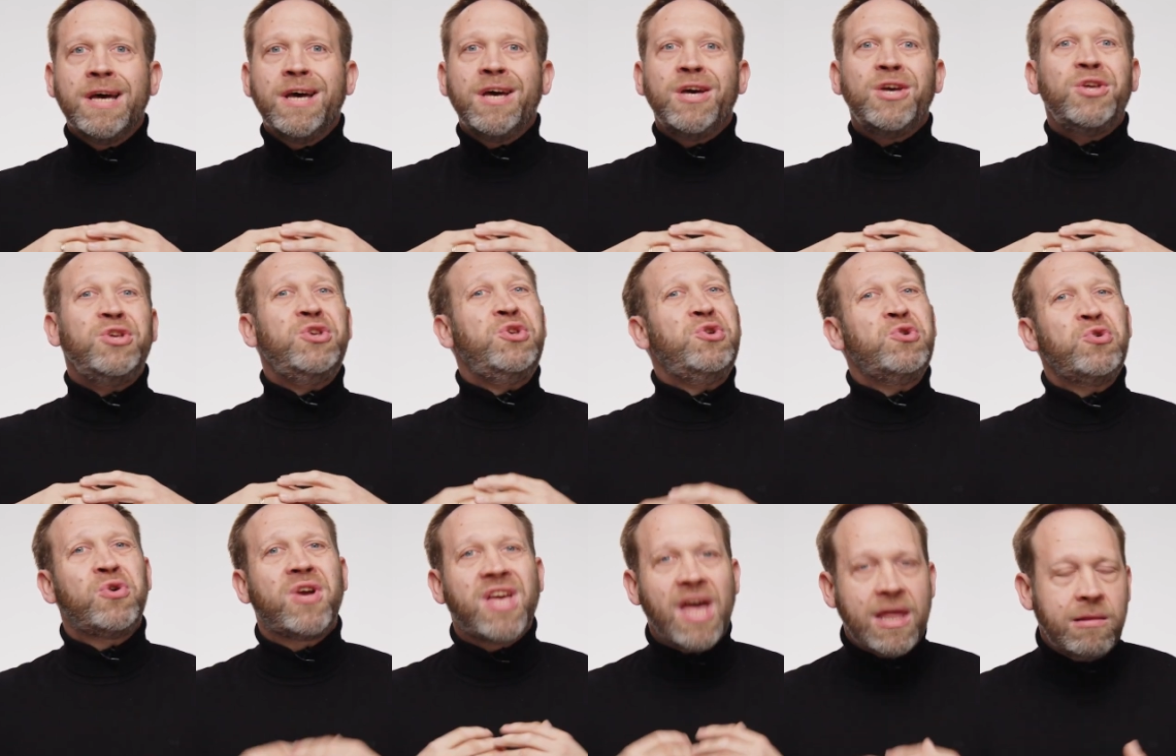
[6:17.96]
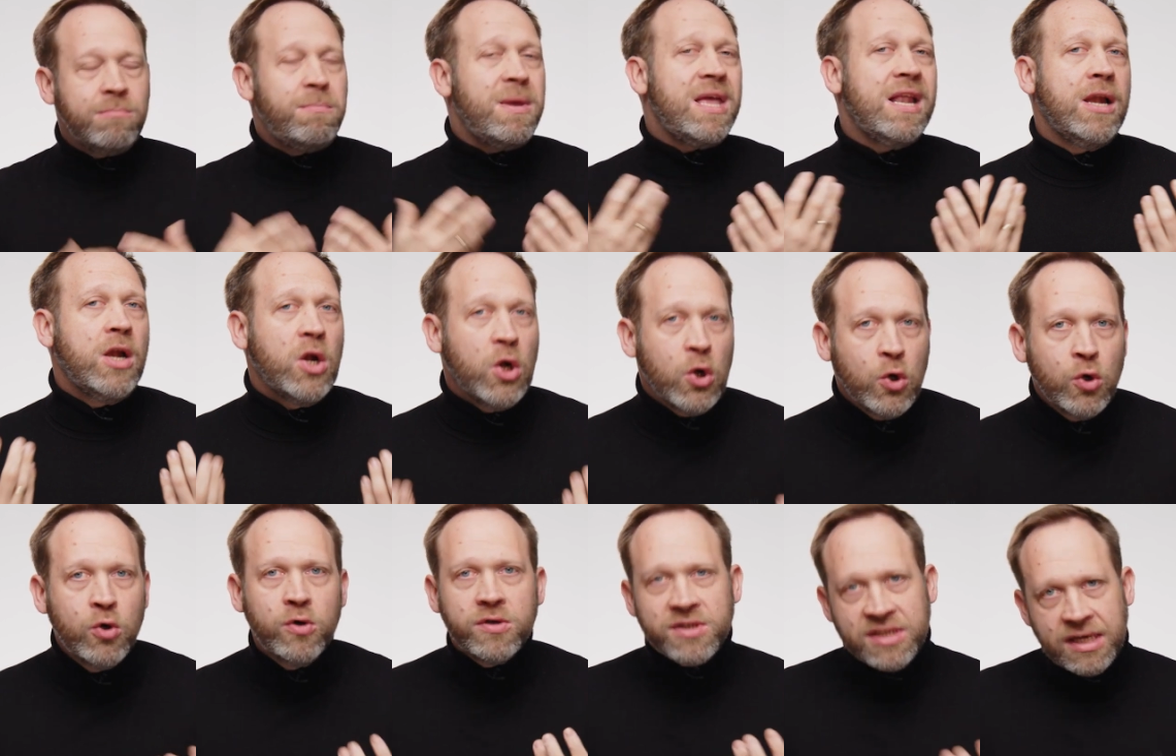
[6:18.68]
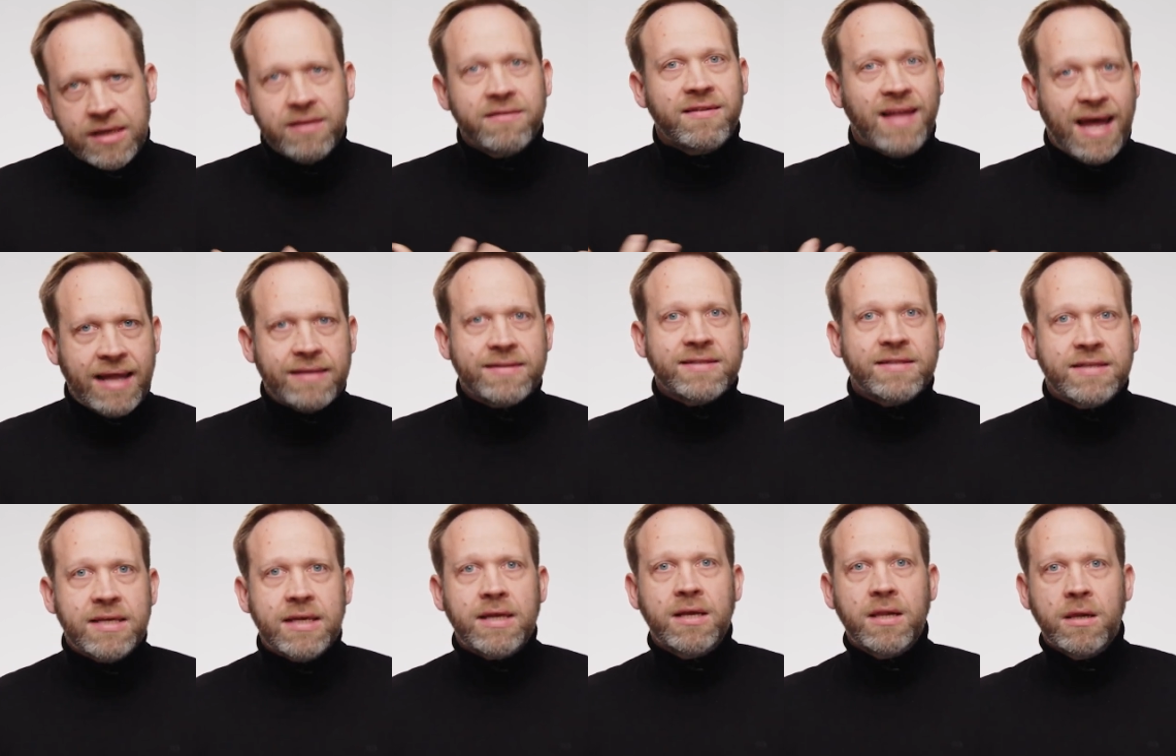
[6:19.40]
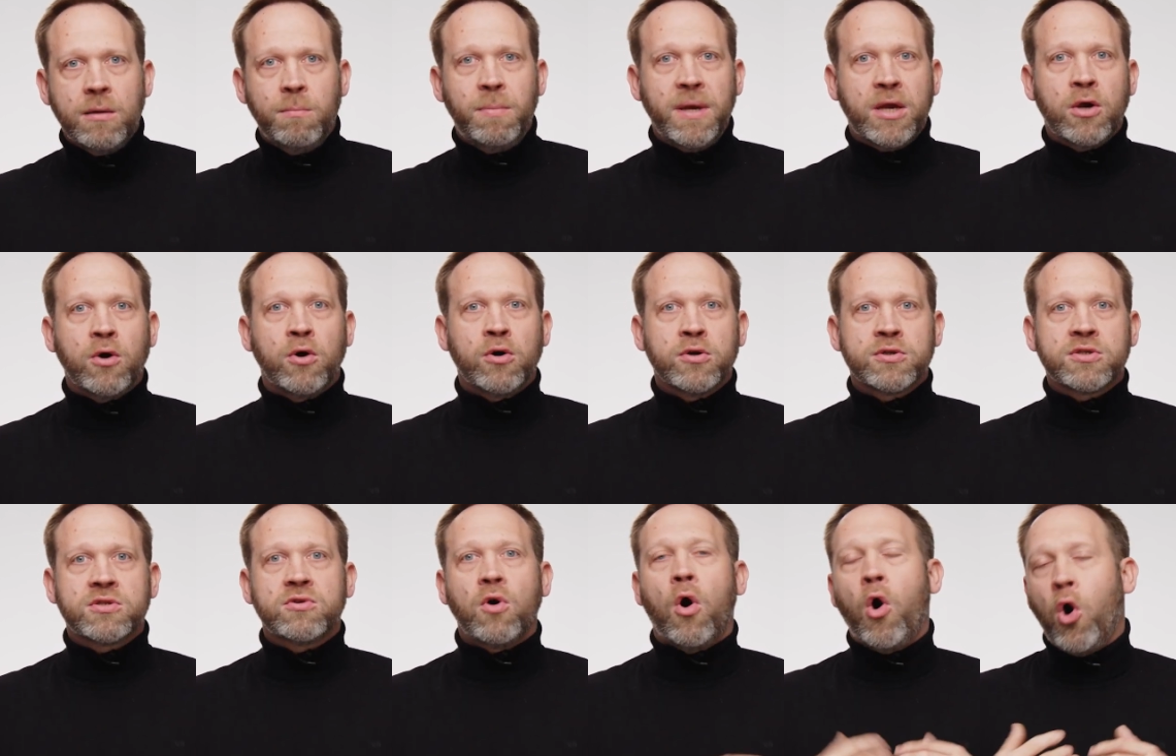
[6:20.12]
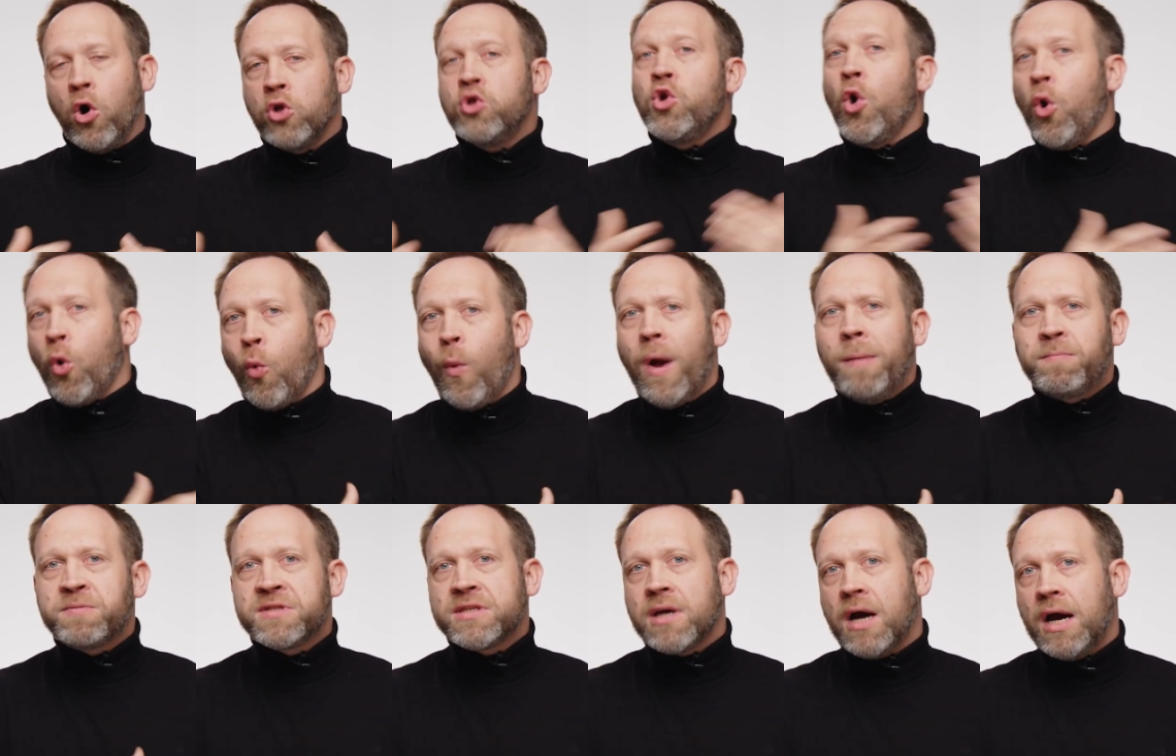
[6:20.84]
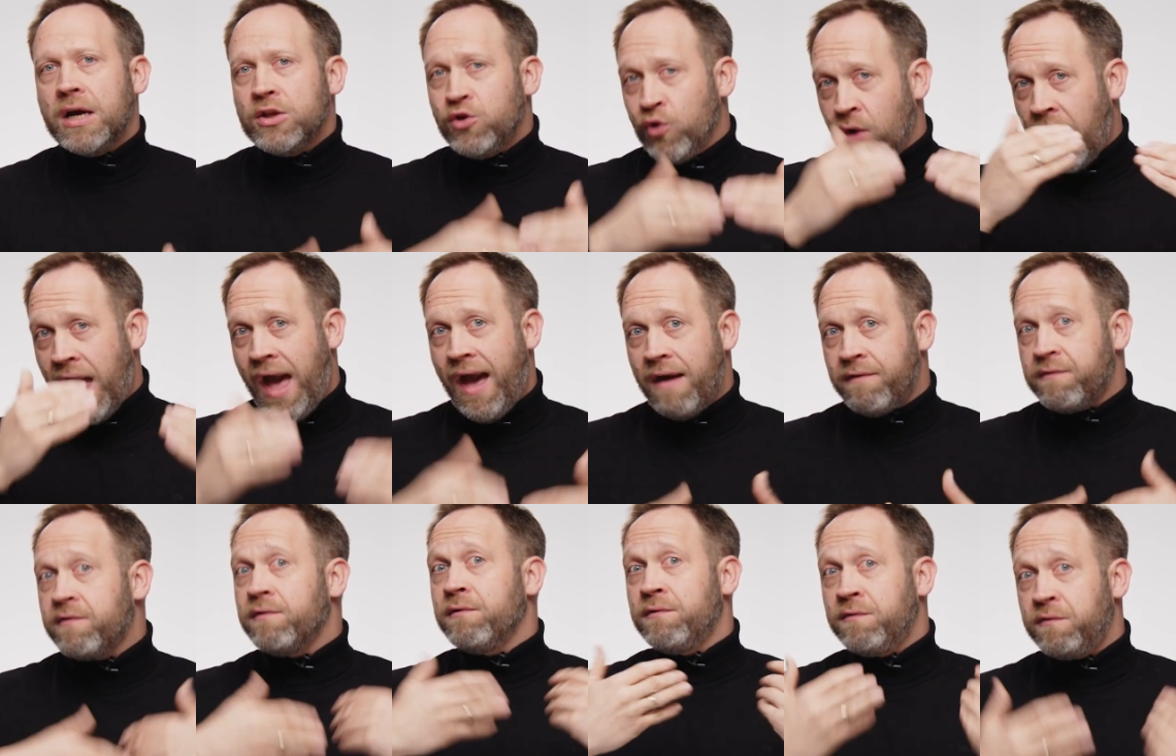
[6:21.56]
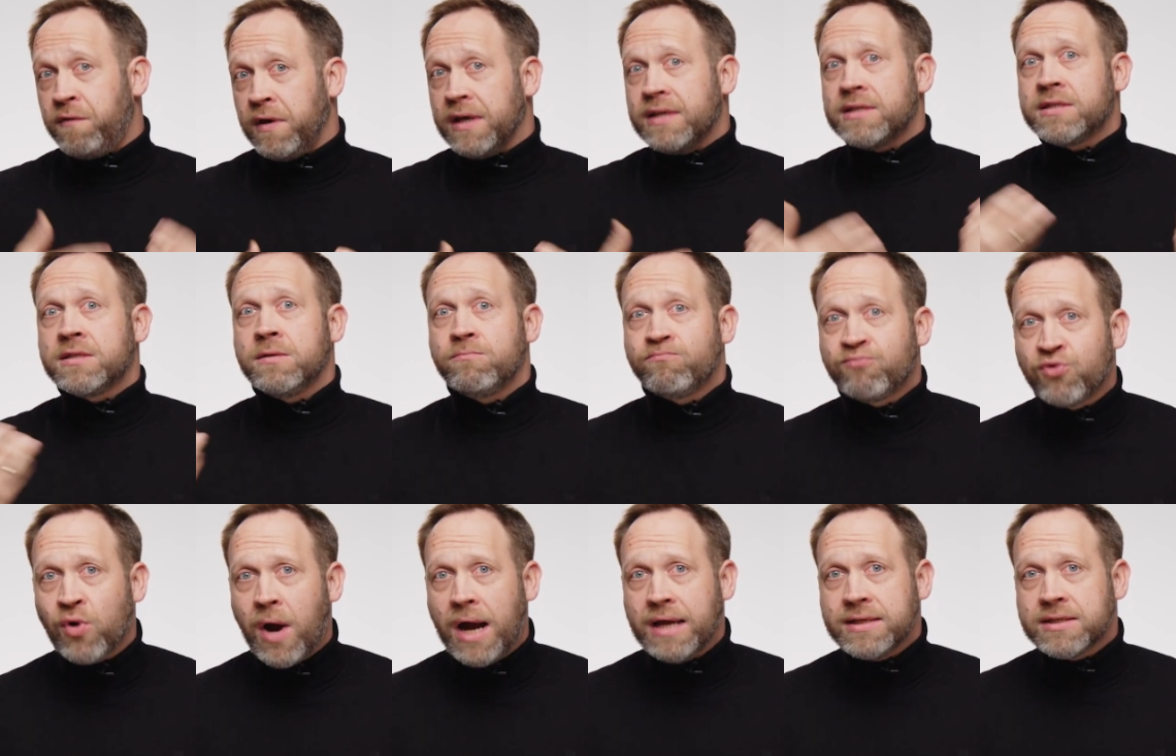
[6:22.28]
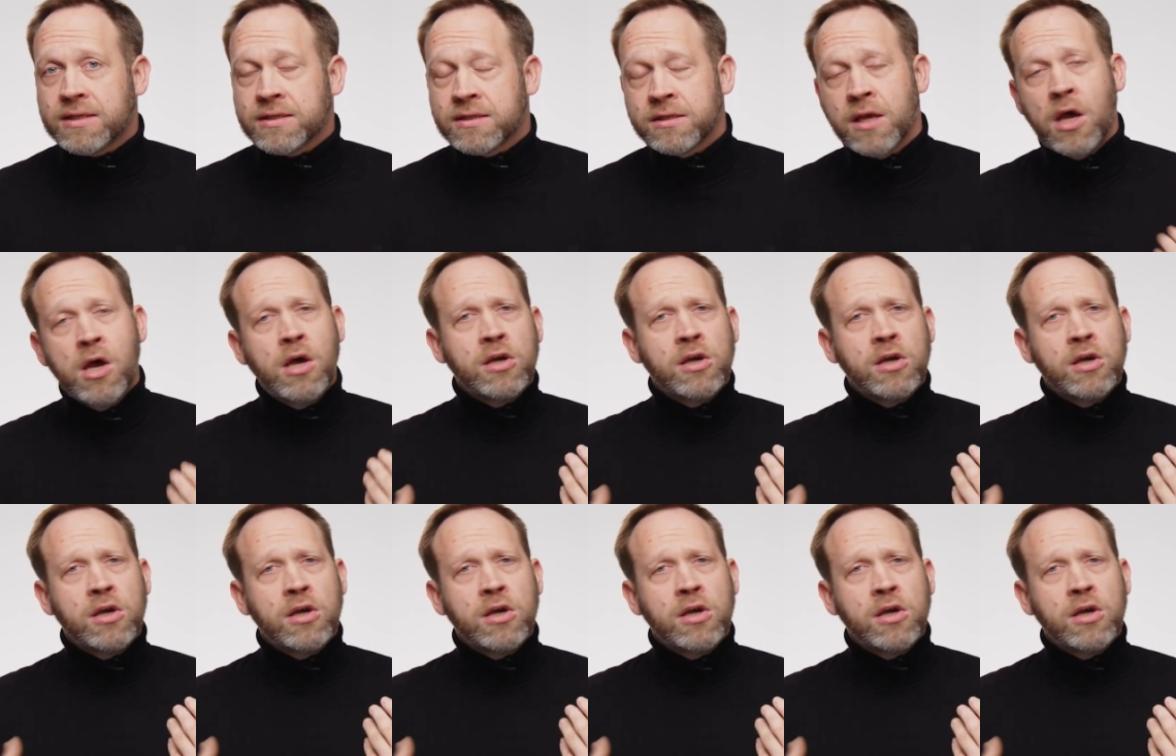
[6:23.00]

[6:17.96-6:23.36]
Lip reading: you can be losing that deal because on your website you have fixed prices.